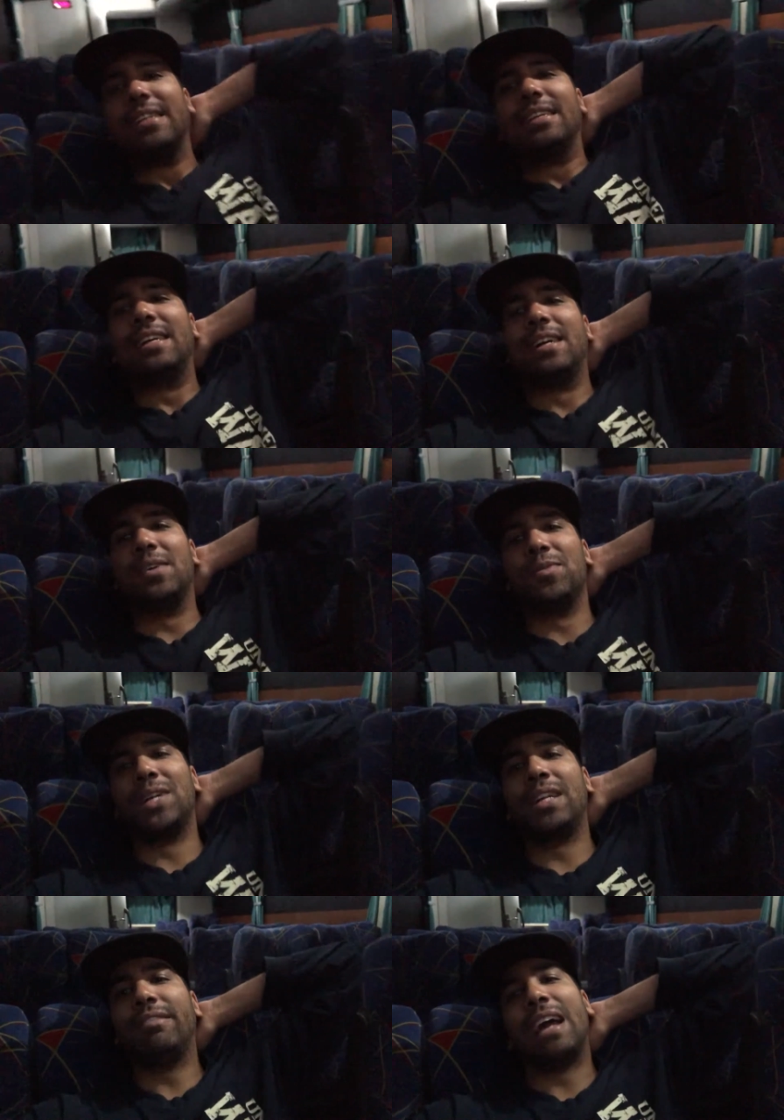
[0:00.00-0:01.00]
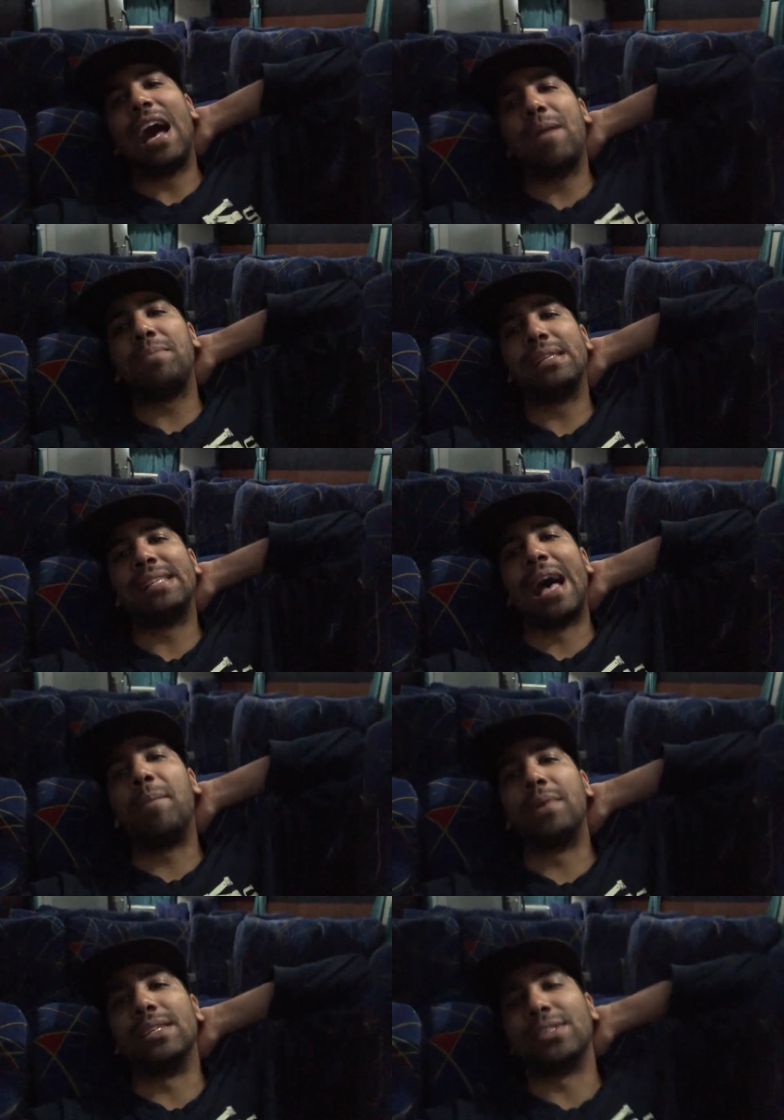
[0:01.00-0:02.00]
Uh, whatever happens,
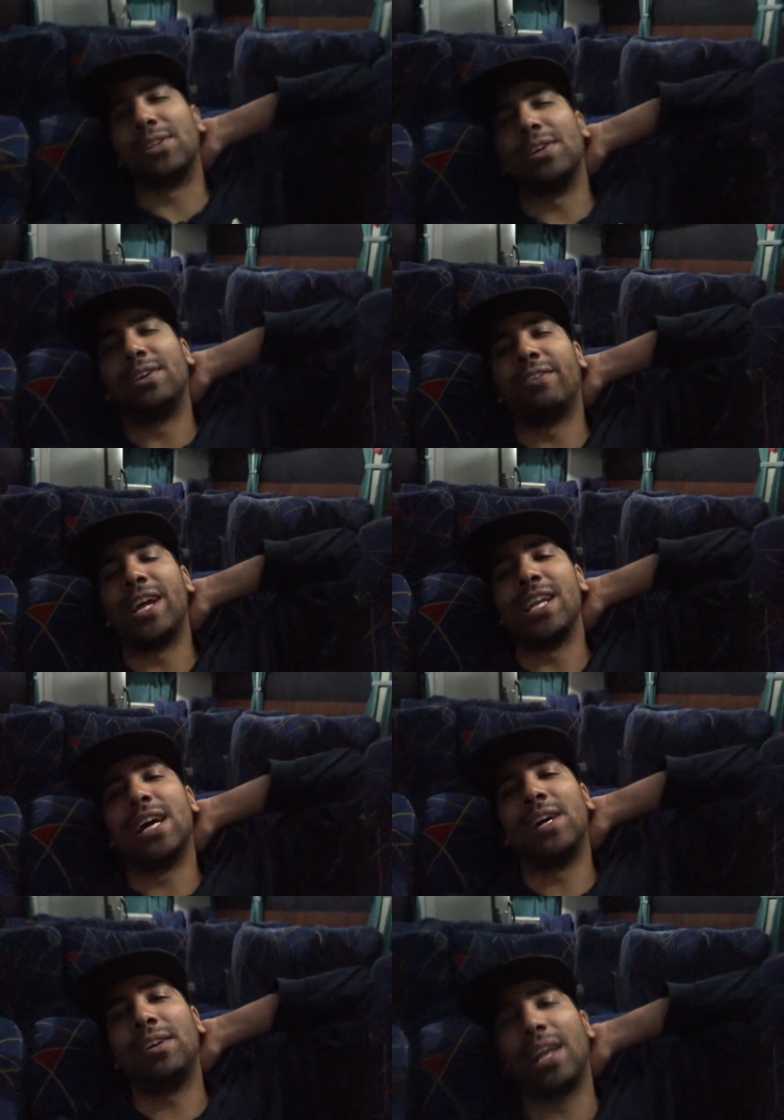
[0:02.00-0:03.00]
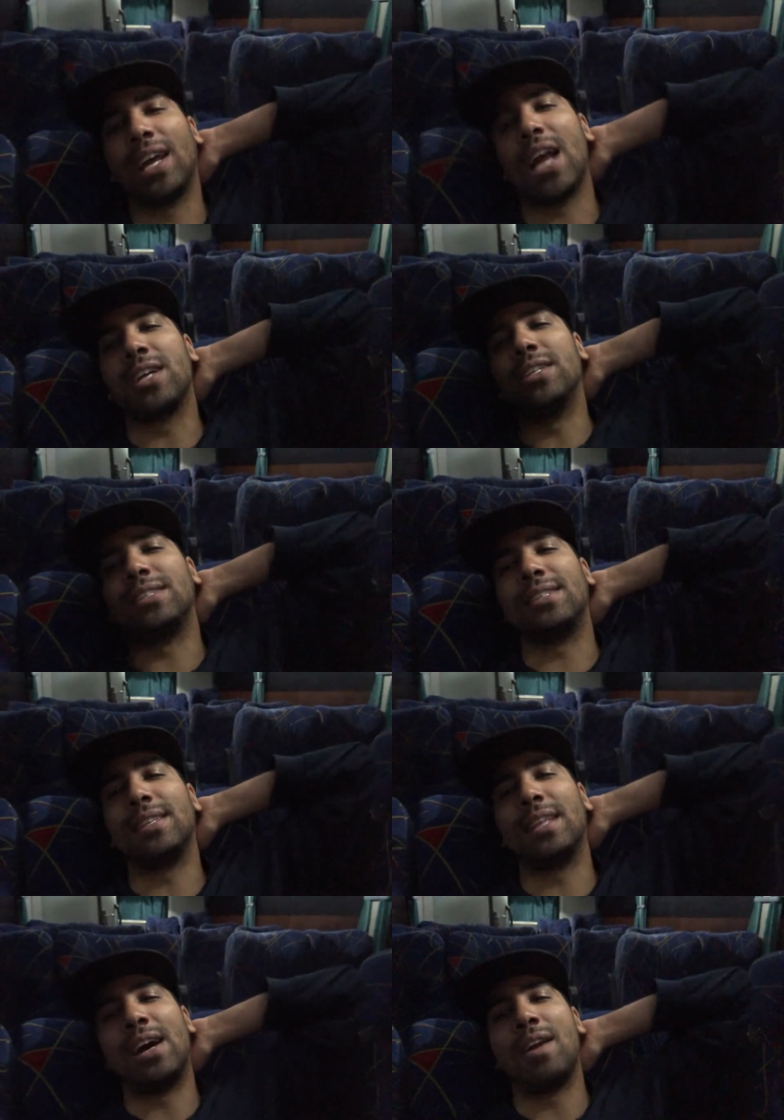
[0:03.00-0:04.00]
happens, you know. Right now, like, I could
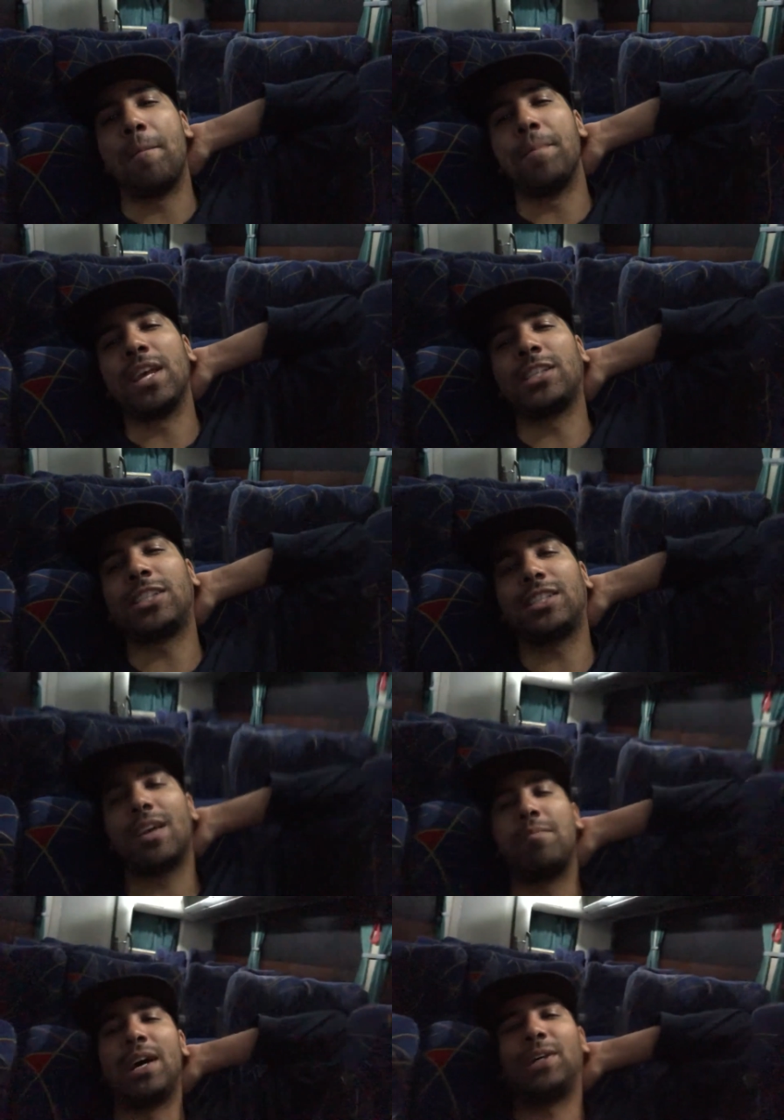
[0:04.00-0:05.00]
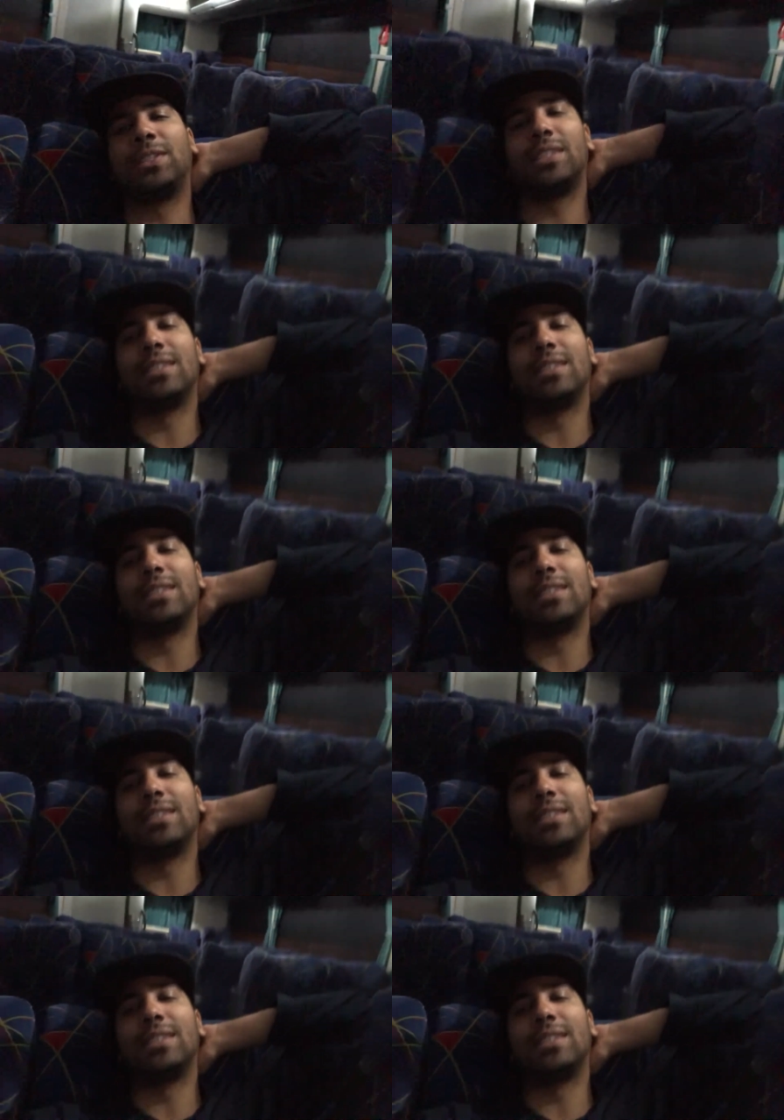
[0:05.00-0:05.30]
sit down and bitch about